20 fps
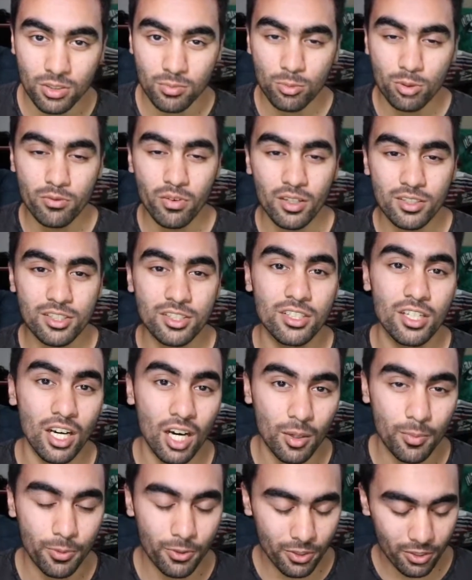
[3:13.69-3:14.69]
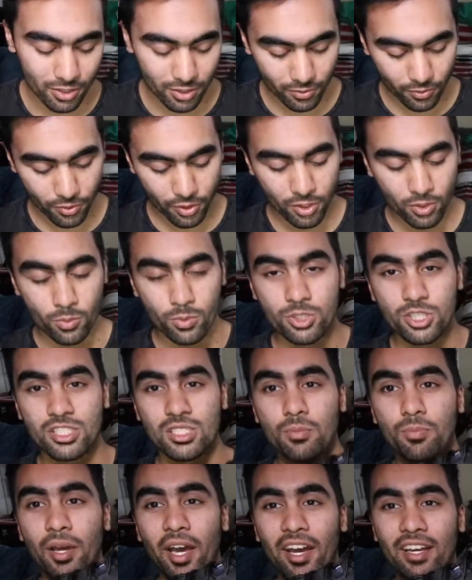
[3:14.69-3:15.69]
we move on to the upper, which is
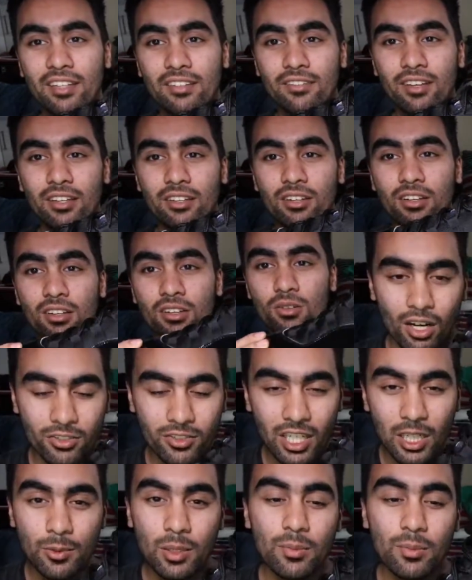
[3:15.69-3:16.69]
the patent leather. A lot of